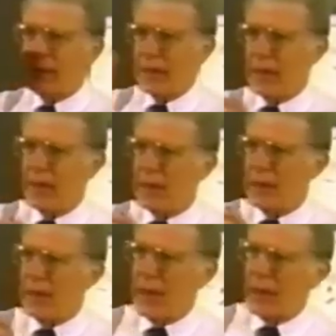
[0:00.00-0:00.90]

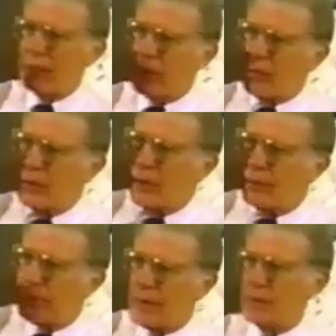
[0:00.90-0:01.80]
today a growing
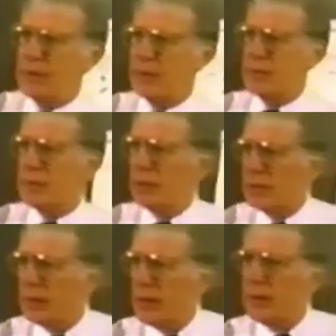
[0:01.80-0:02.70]
focus on
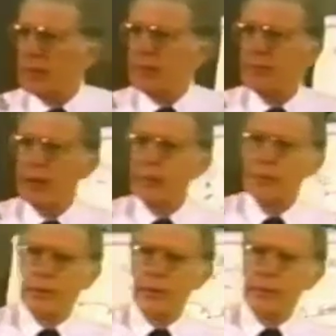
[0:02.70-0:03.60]
the problem of
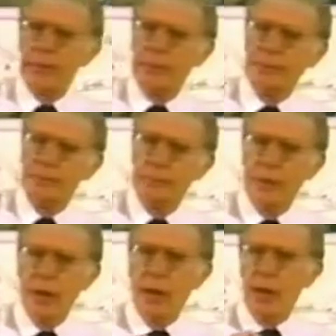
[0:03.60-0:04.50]
unemployment
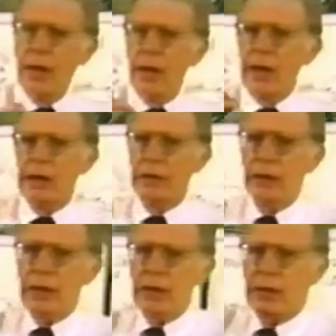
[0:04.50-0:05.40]
and the
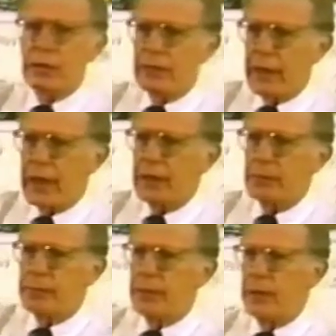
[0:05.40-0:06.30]
need to create
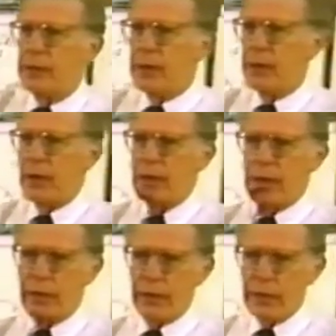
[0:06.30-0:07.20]
employment
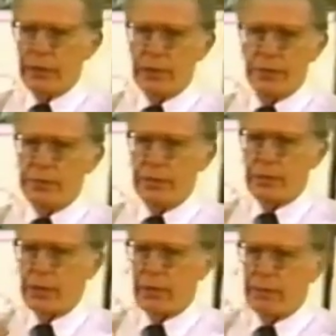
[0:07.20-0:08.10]
under conditions
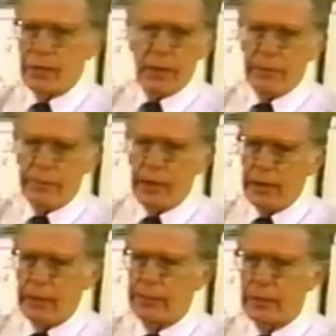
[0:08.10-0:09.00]
which are very,
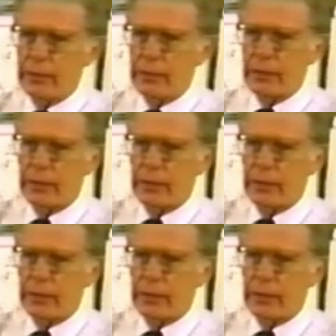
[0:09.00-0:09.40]
very difficult.